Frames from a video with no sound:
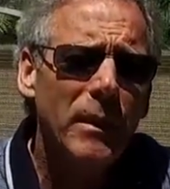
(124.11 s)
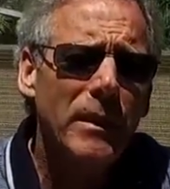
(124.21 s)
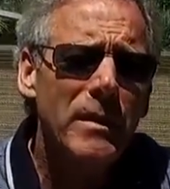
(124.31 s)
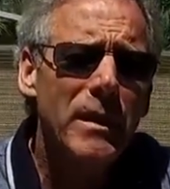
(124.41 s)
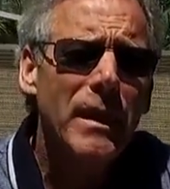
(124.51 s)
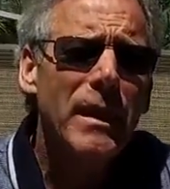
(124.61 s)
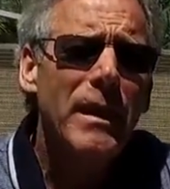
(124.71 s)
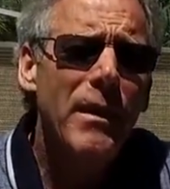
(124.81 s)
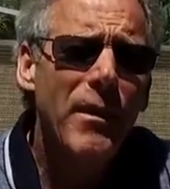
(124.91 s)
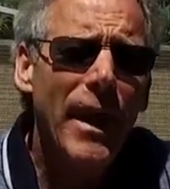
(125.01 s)
because
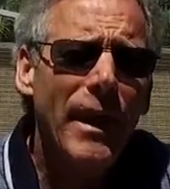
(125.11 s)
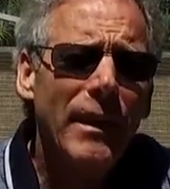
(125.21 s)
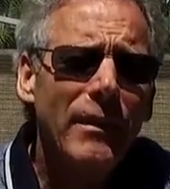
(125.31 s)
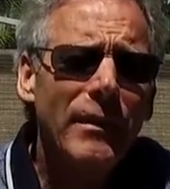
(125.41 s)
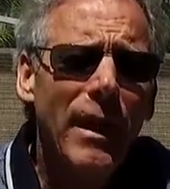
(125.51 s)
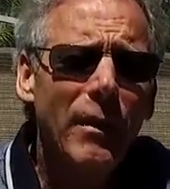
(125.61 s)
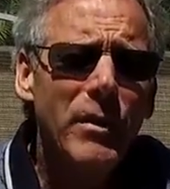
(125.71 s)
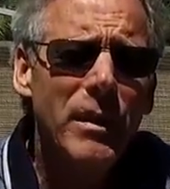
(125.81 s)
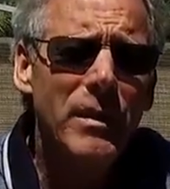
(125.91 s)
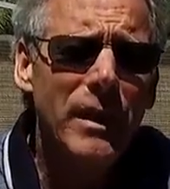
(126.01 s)
that
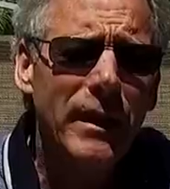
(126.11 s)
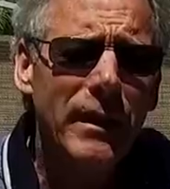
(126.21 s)
allows us to